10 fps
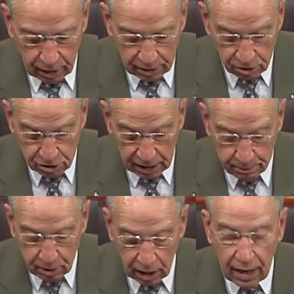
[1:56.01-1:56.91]
At the
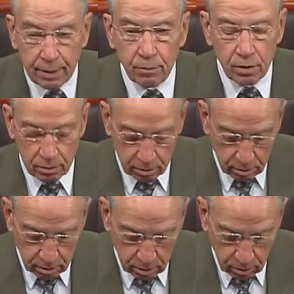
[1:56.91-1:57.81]
same time,
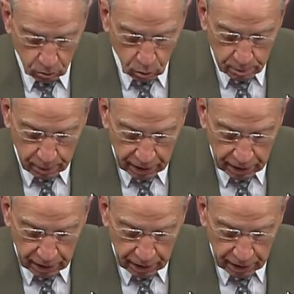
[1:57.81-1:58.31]
one